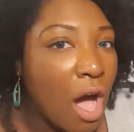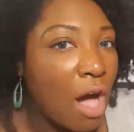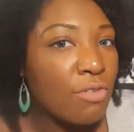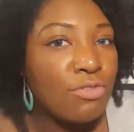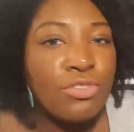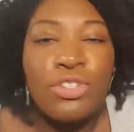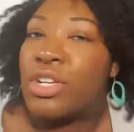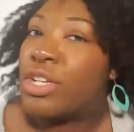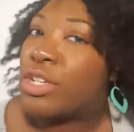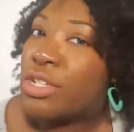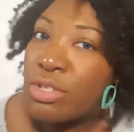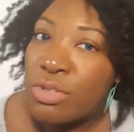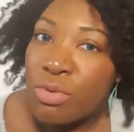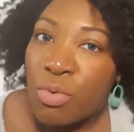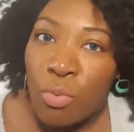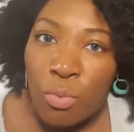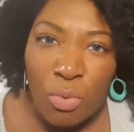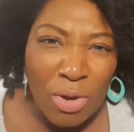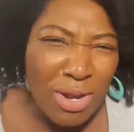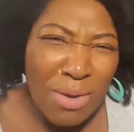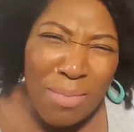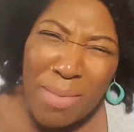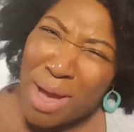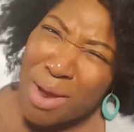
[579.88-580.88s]
of just
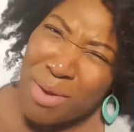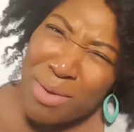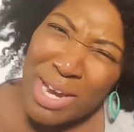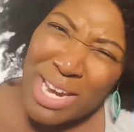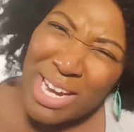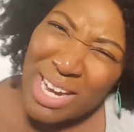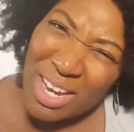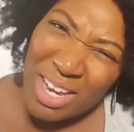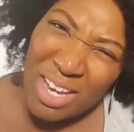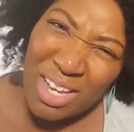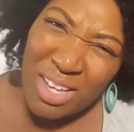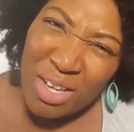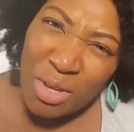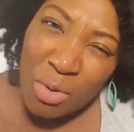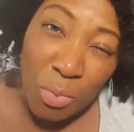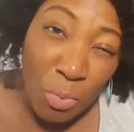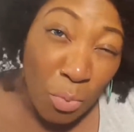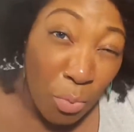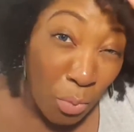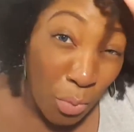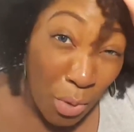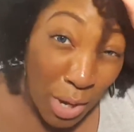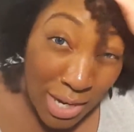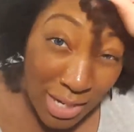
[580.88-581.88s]
what am I
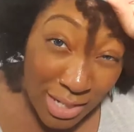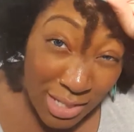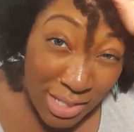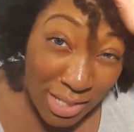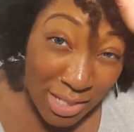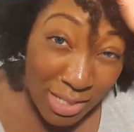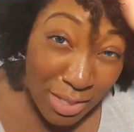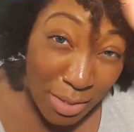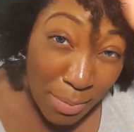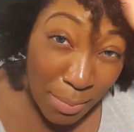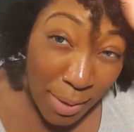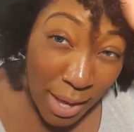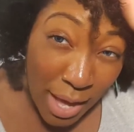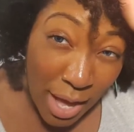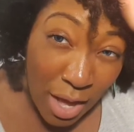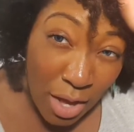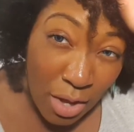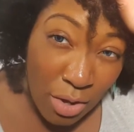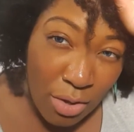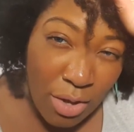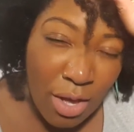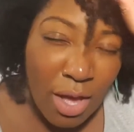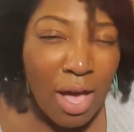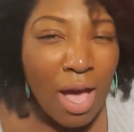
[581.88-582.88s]
reading? What is this
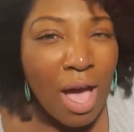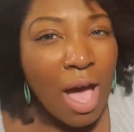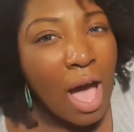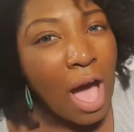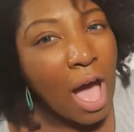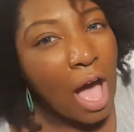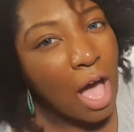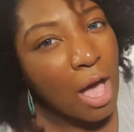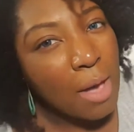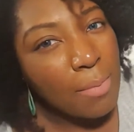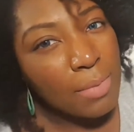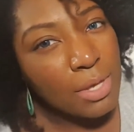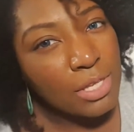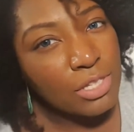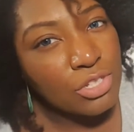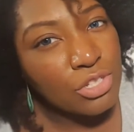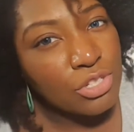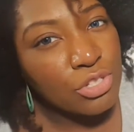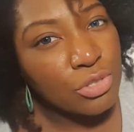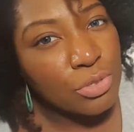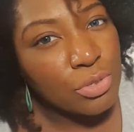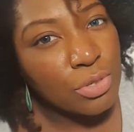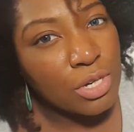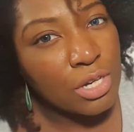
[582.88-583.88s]
about? I'm
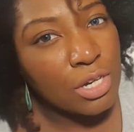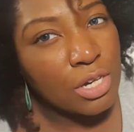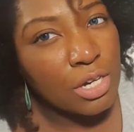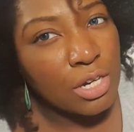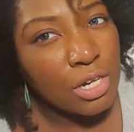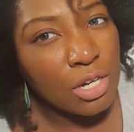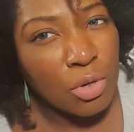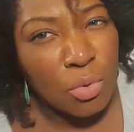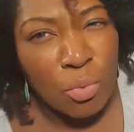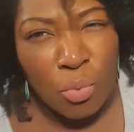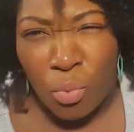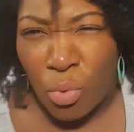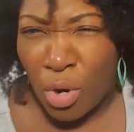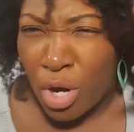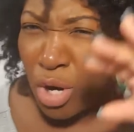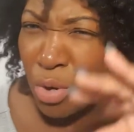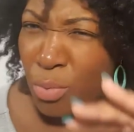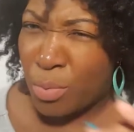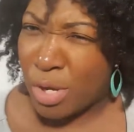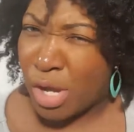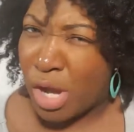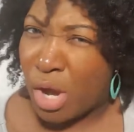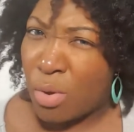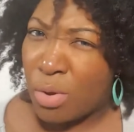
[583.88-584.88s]
unsure. Where
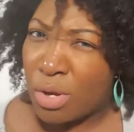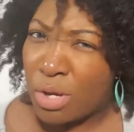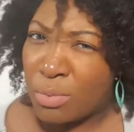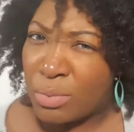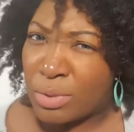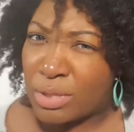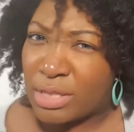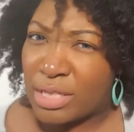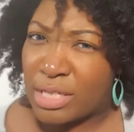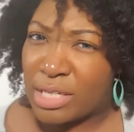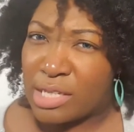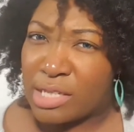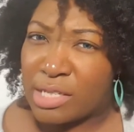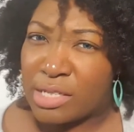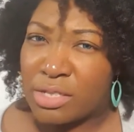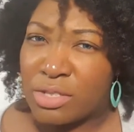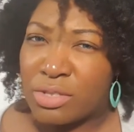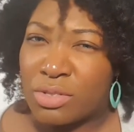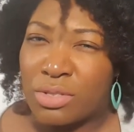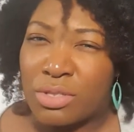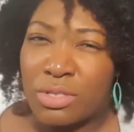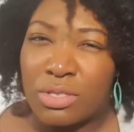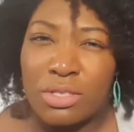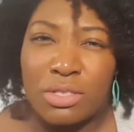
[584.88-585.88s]
are we going with
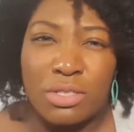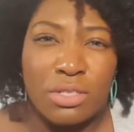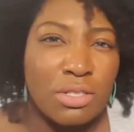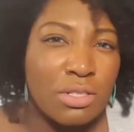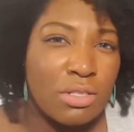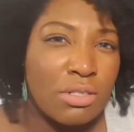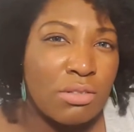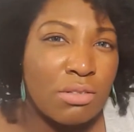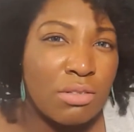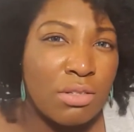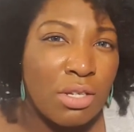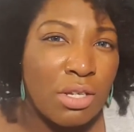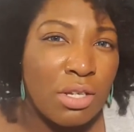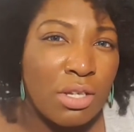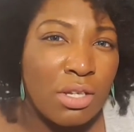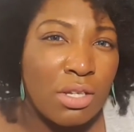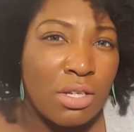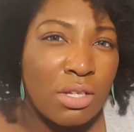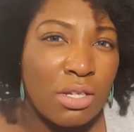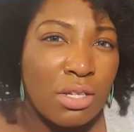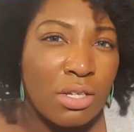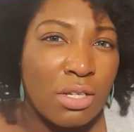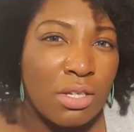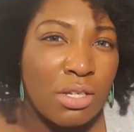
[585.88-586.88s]
this?
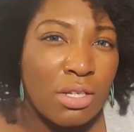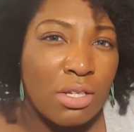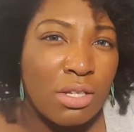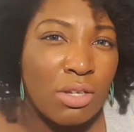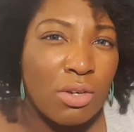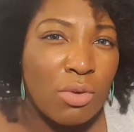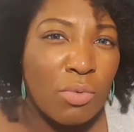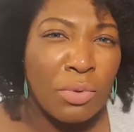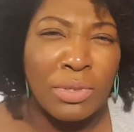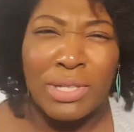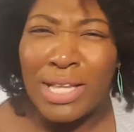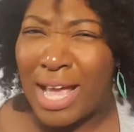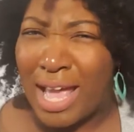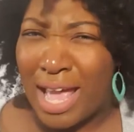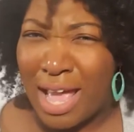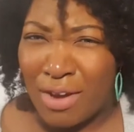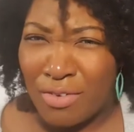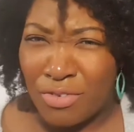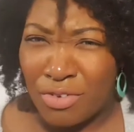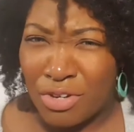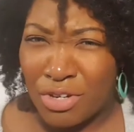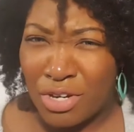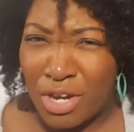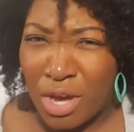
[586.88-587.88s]
will I
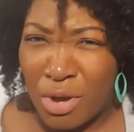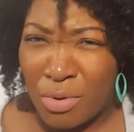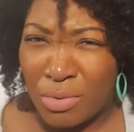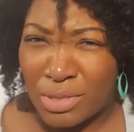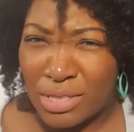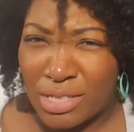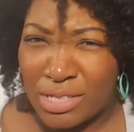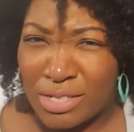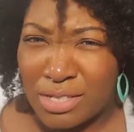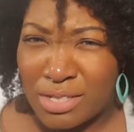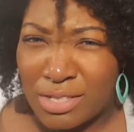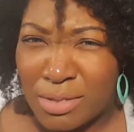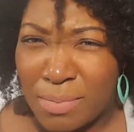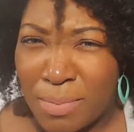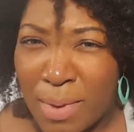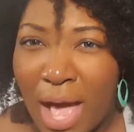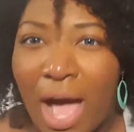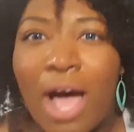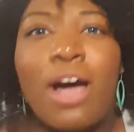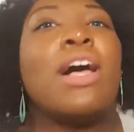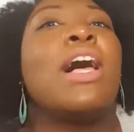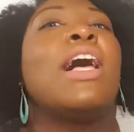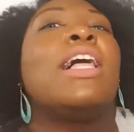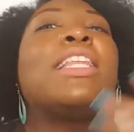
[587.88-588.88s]
ever know what this is
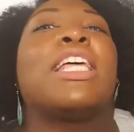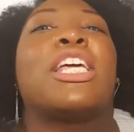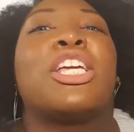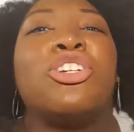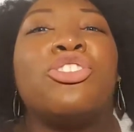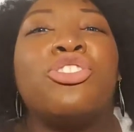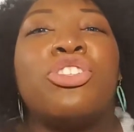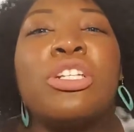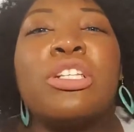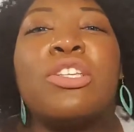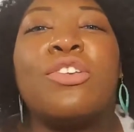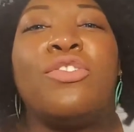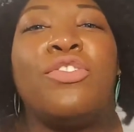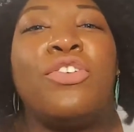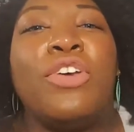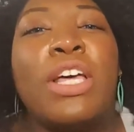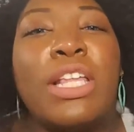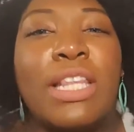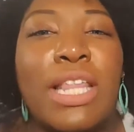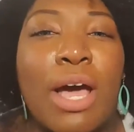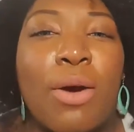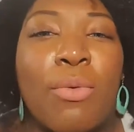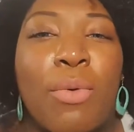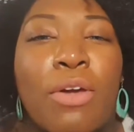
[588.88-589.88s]
about? Like you just
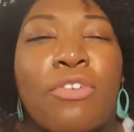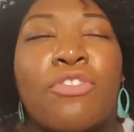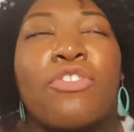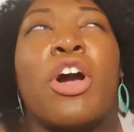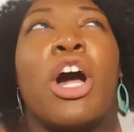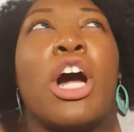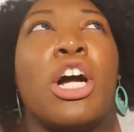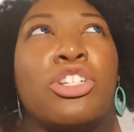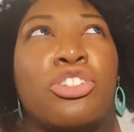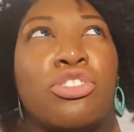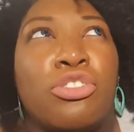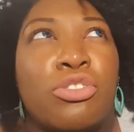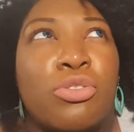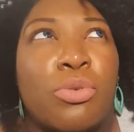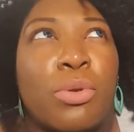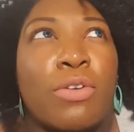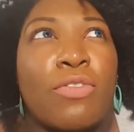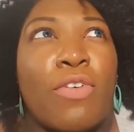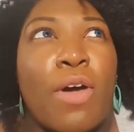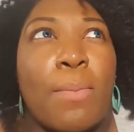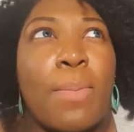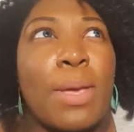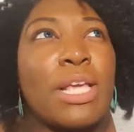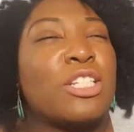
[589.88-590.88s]
feel that way for
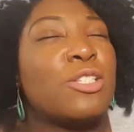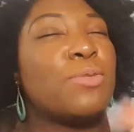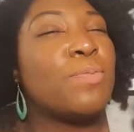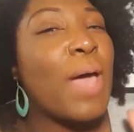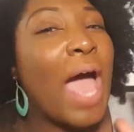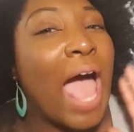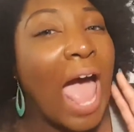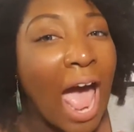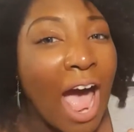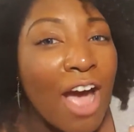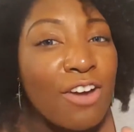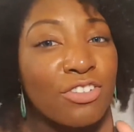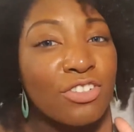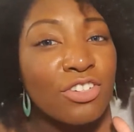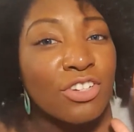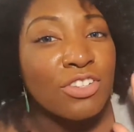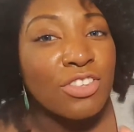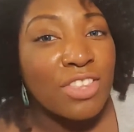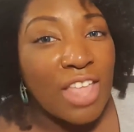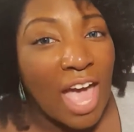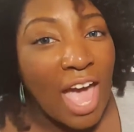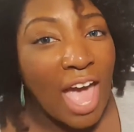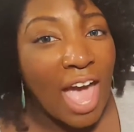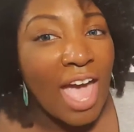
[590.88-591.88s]
125 pages, but after
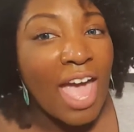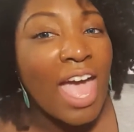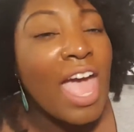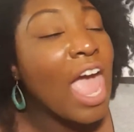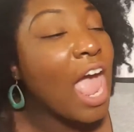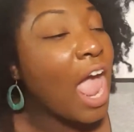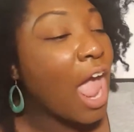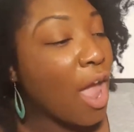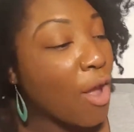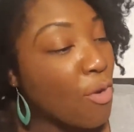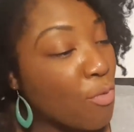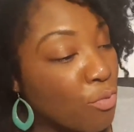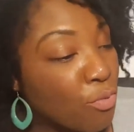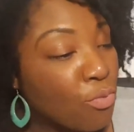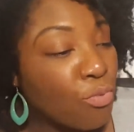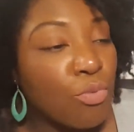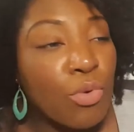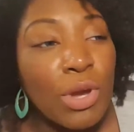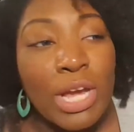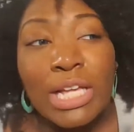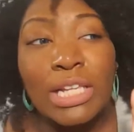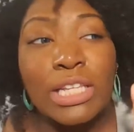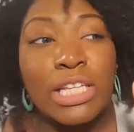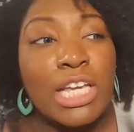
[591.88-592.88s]
that, it
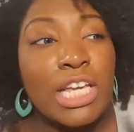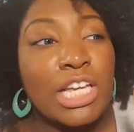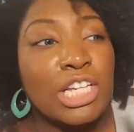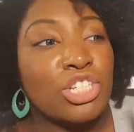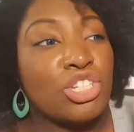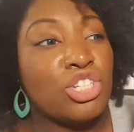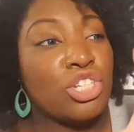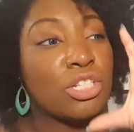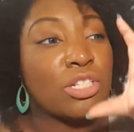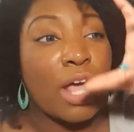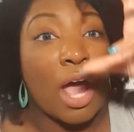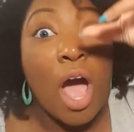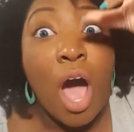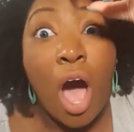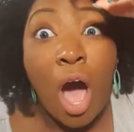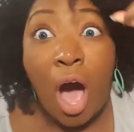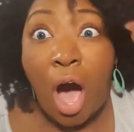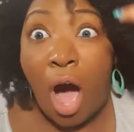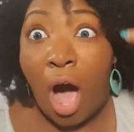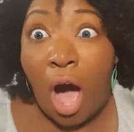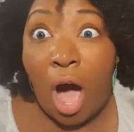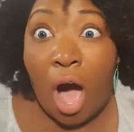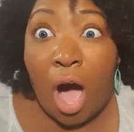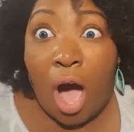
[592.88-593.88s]
really is just like,
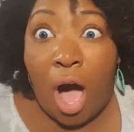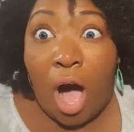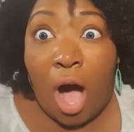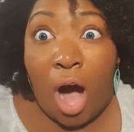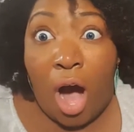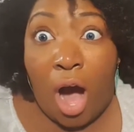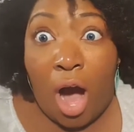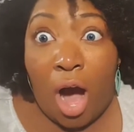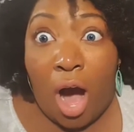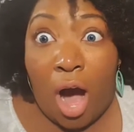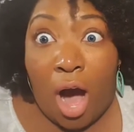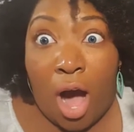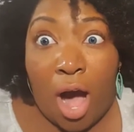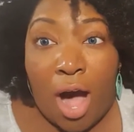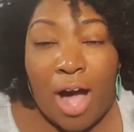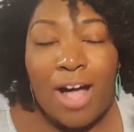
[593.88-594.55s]
oh,